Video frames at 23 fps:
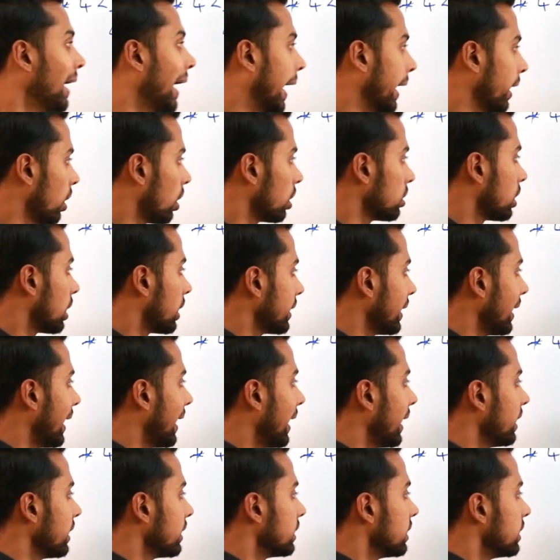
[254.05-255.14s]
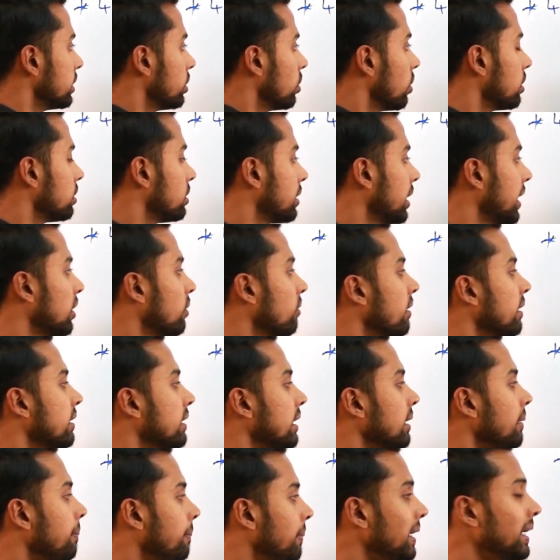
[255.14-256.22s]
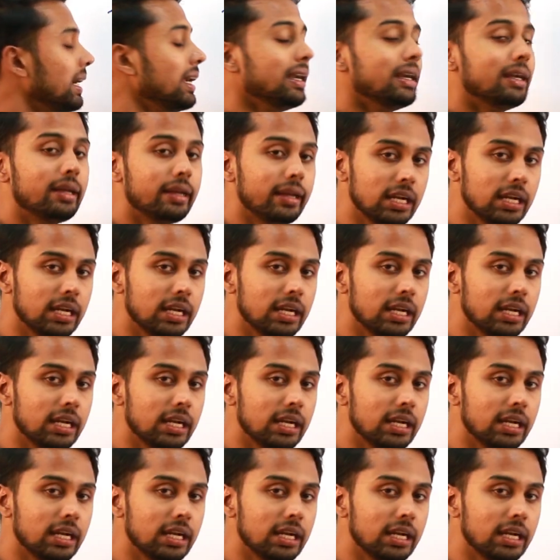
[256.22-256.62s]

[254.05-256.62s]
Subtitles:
And on the other hand, your 323B